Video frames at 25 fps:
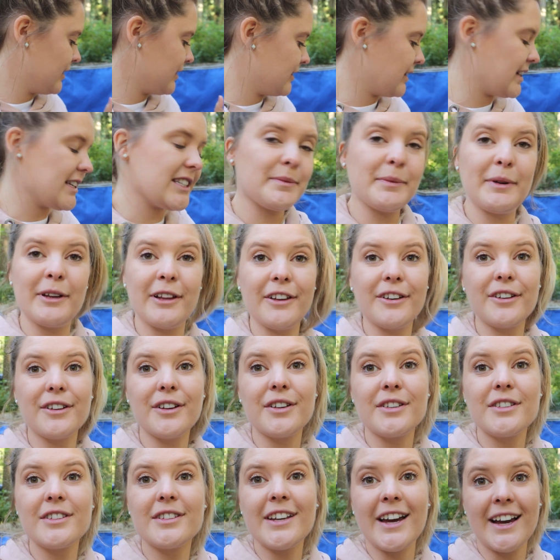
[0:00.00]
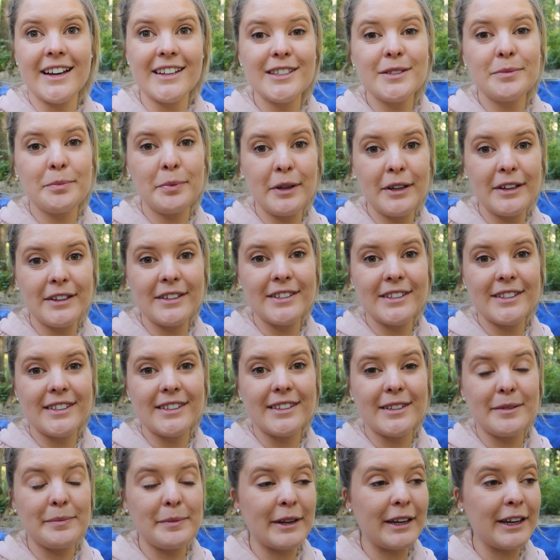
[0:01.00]
that's my little test piece,
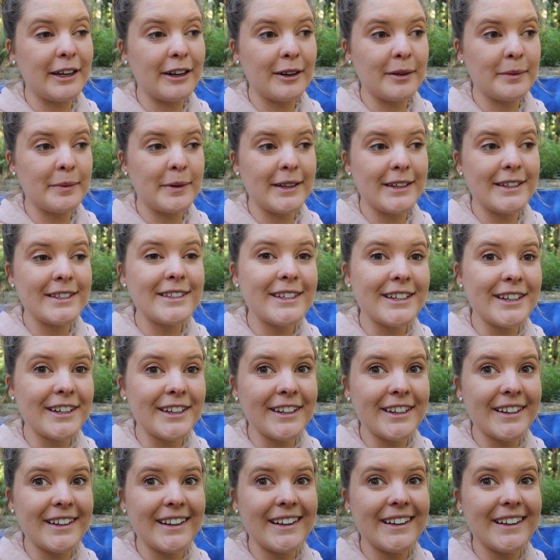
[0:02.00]
the beginner piece here,